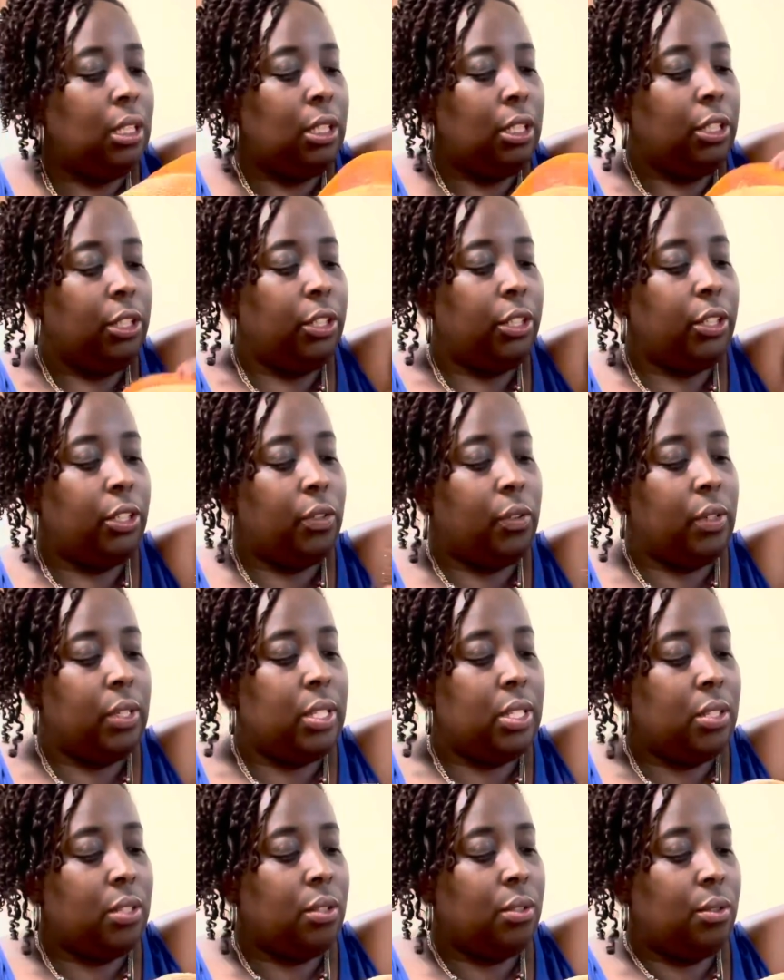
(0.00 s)
you're going
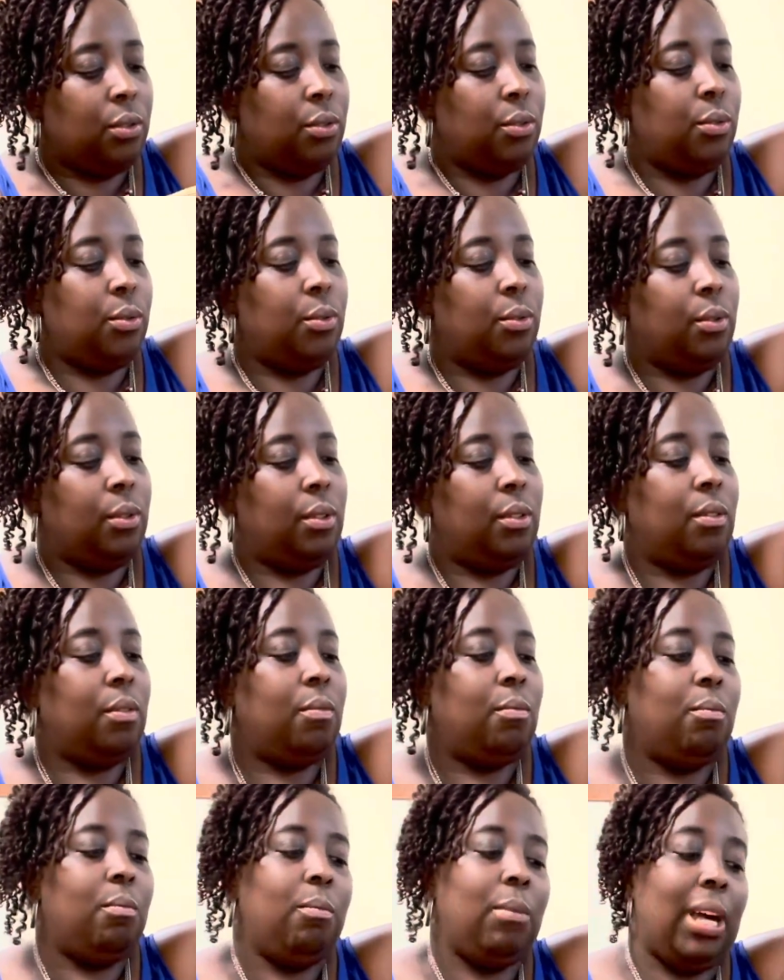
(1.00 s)
to,
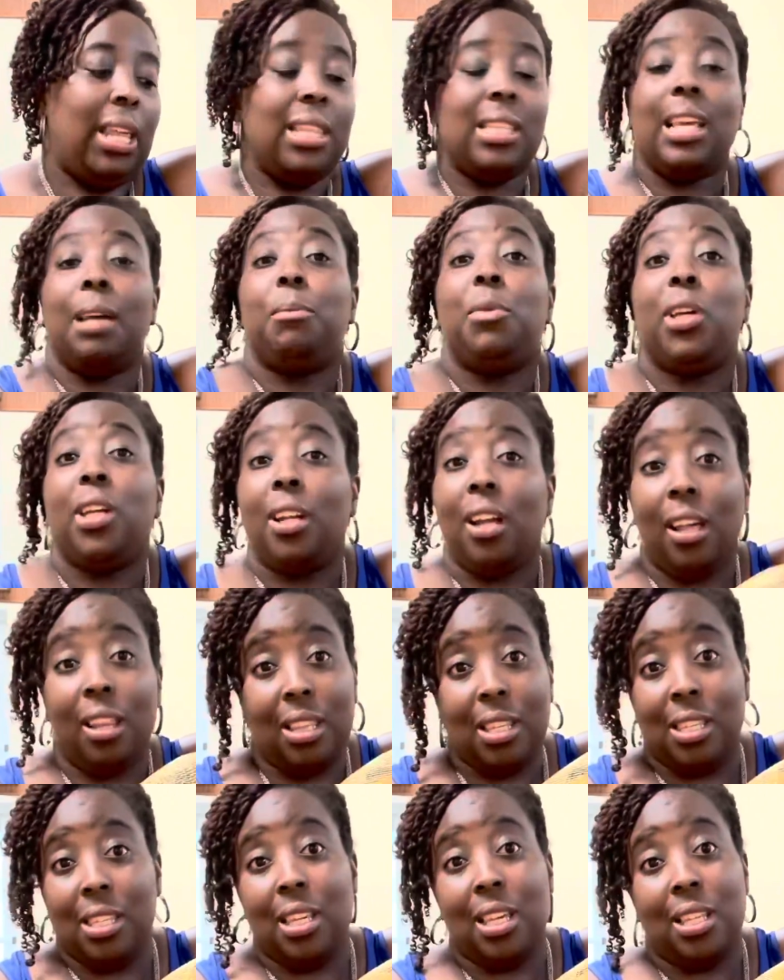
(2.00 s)
by the time you get all
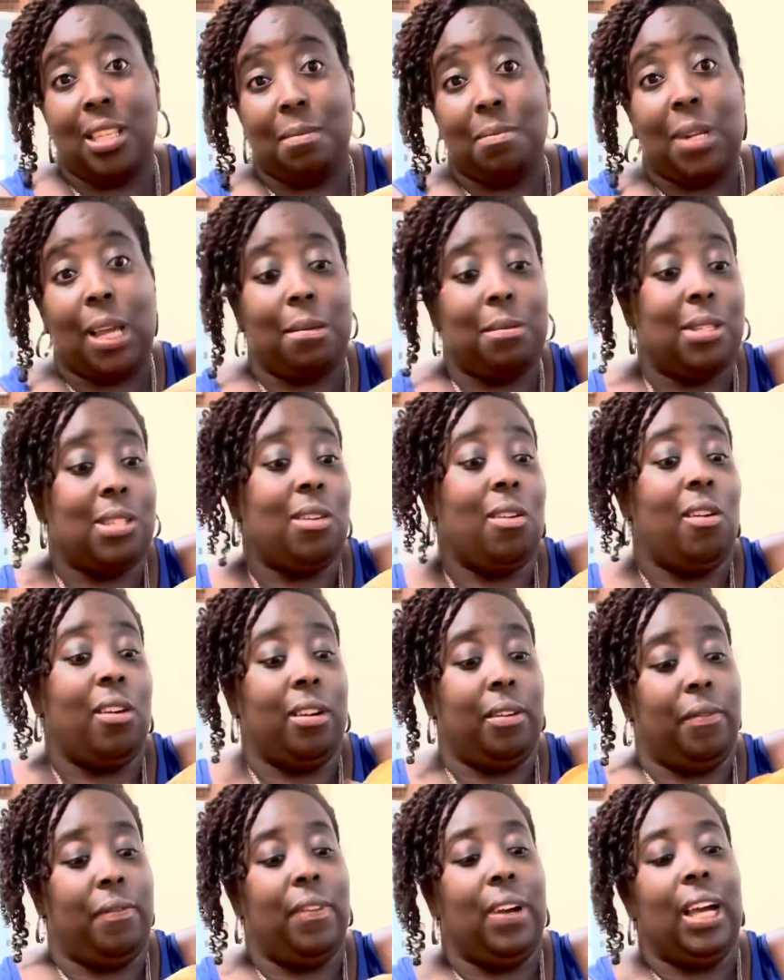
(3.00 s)
this in, sometimes it's hard
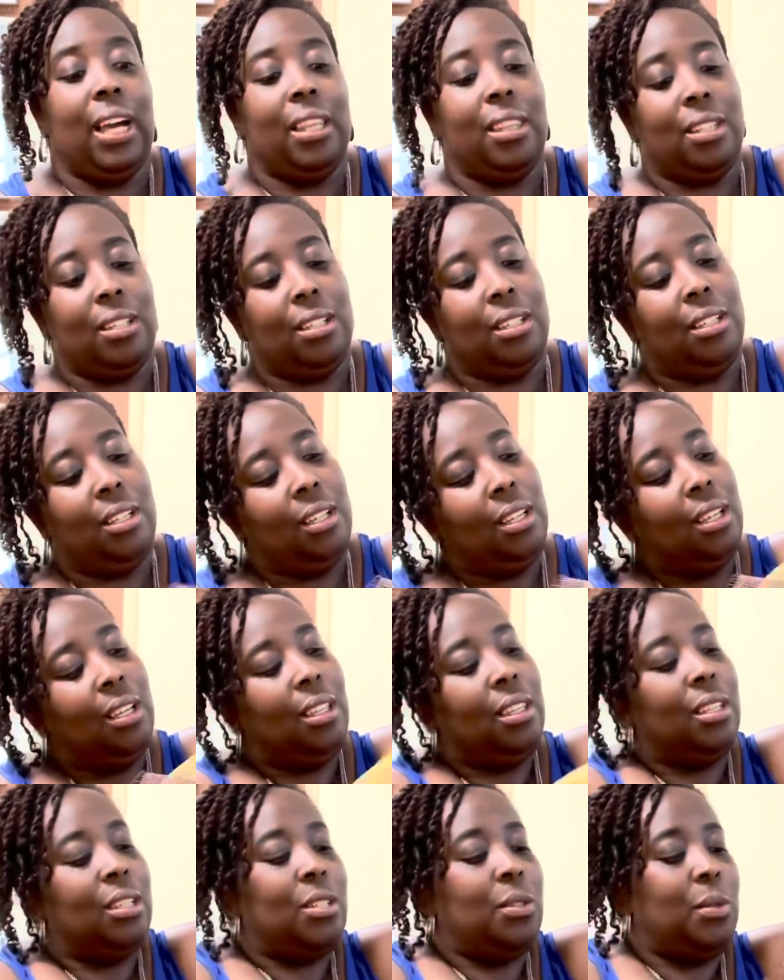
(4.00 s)
to find
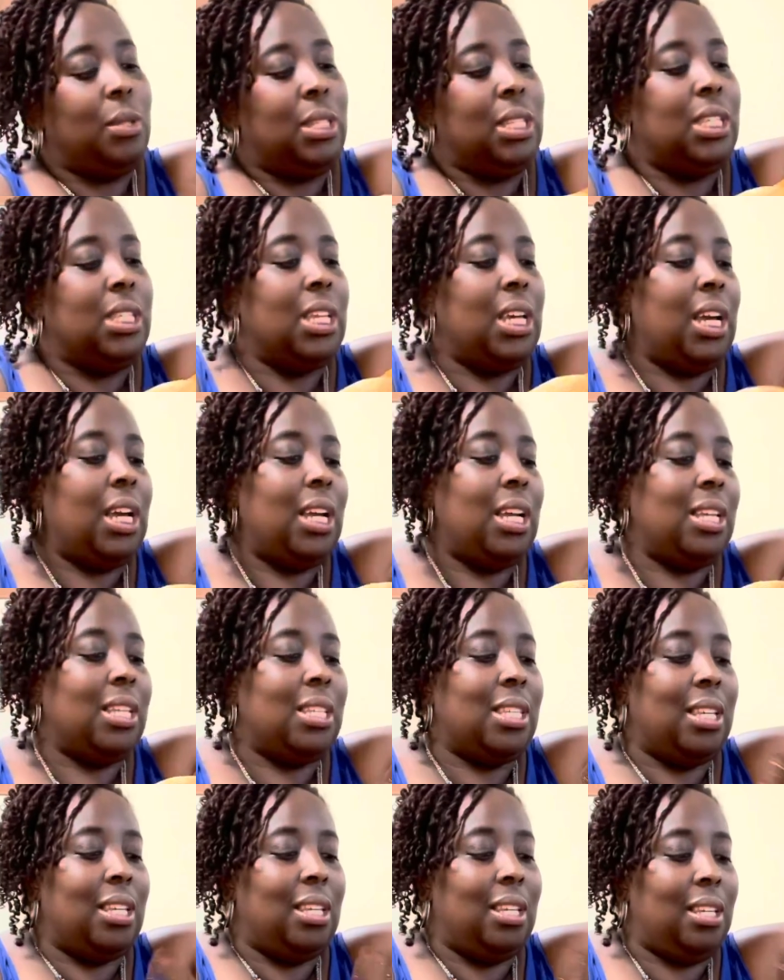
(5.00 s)
the twisty
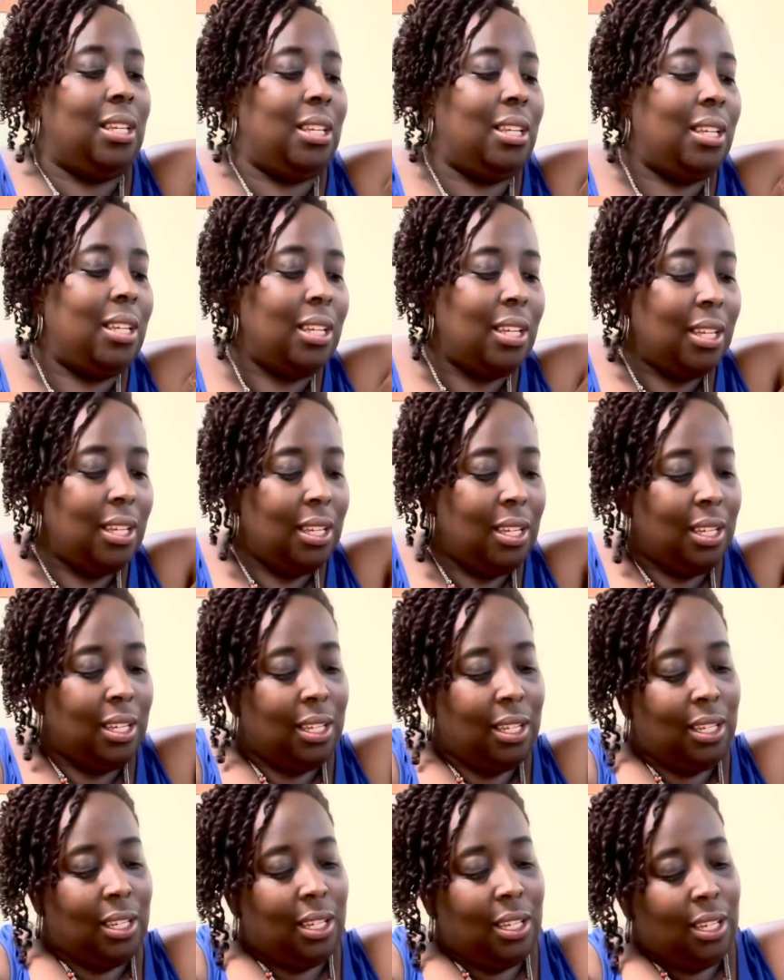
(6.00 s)
ties.
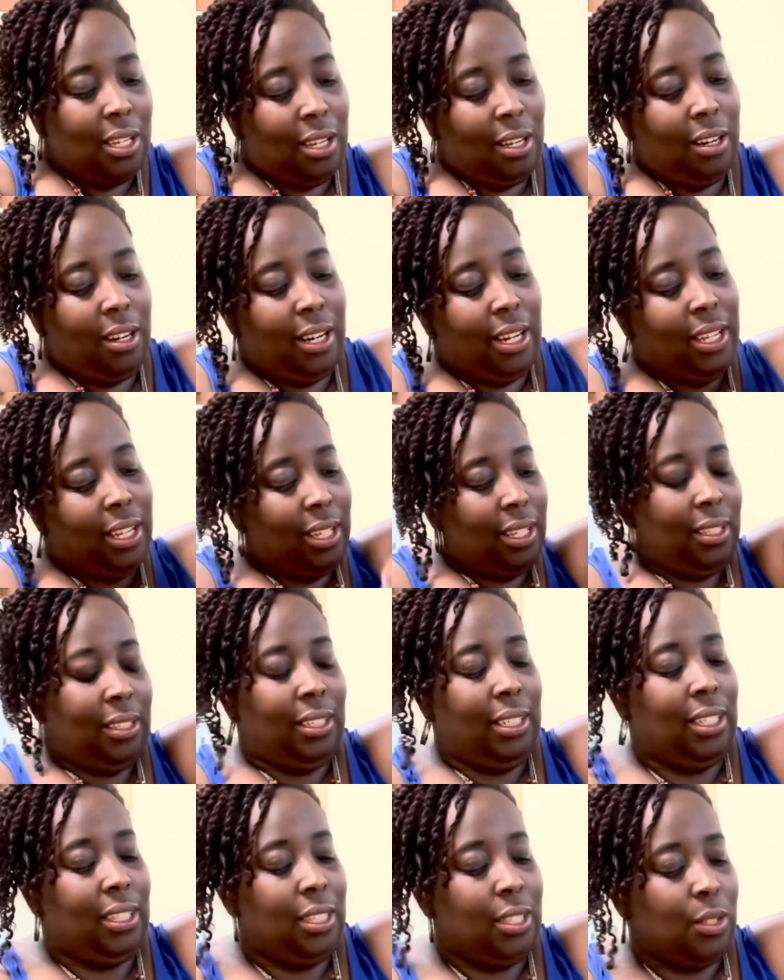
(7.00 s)
All right,
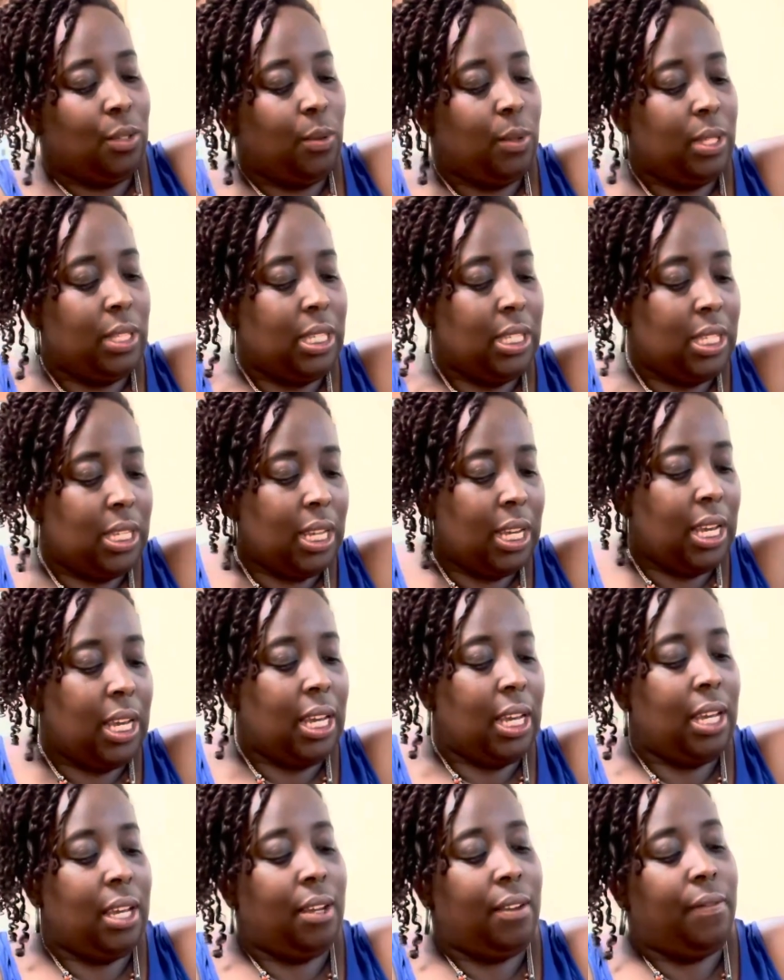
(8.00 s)
get the twisty
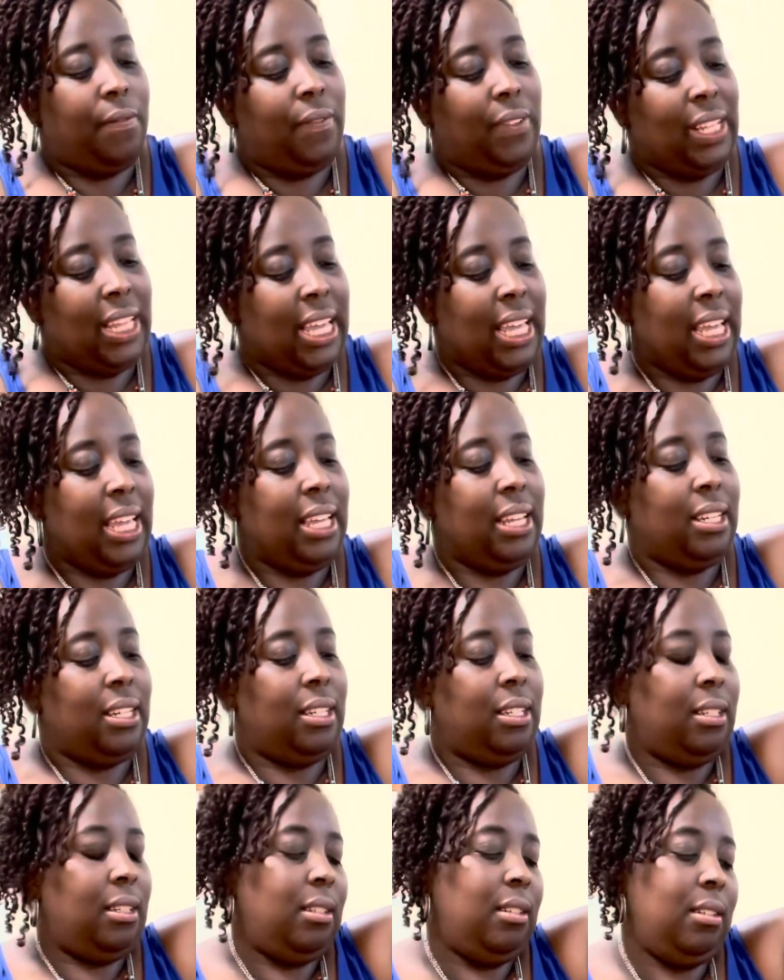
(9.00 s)
tie flat,
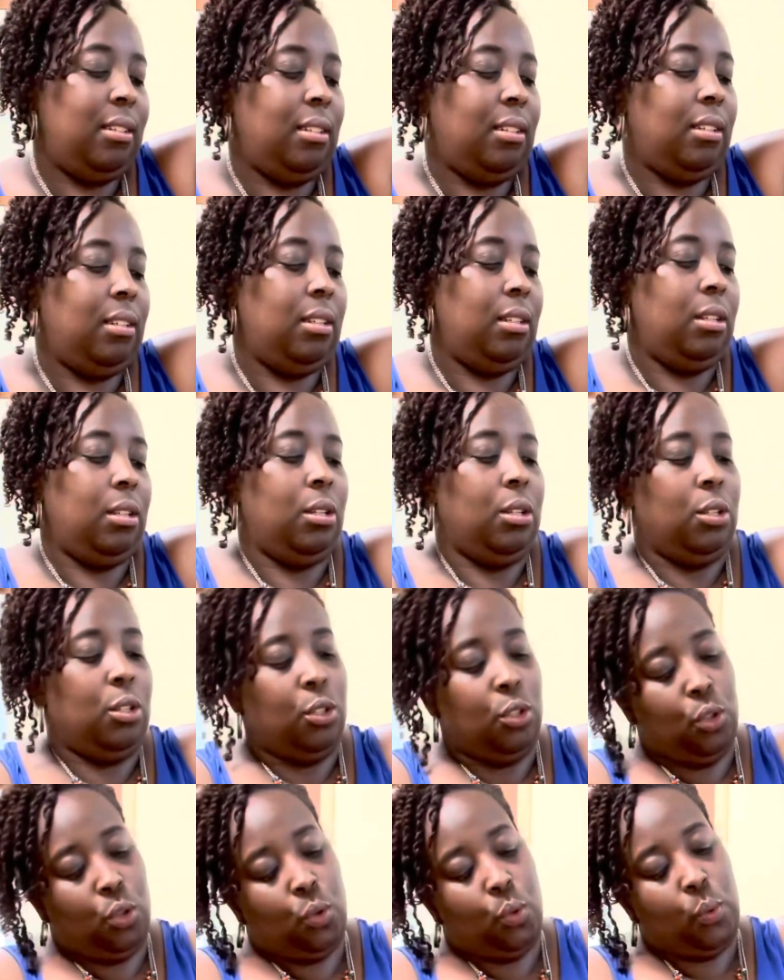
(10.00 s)

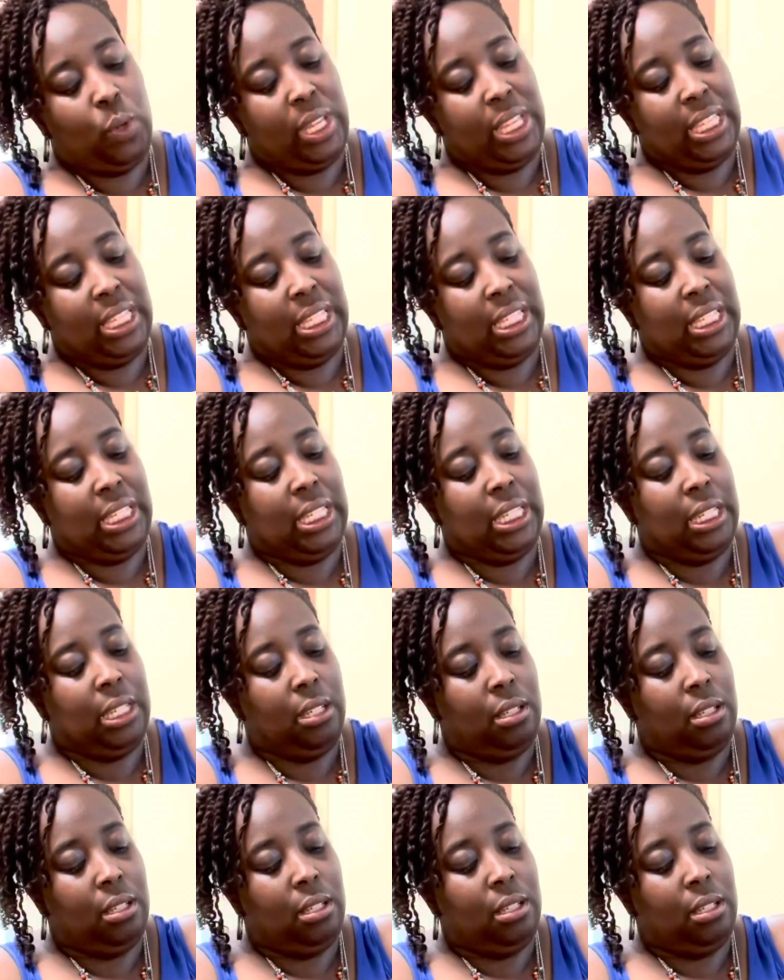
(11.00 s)
twist,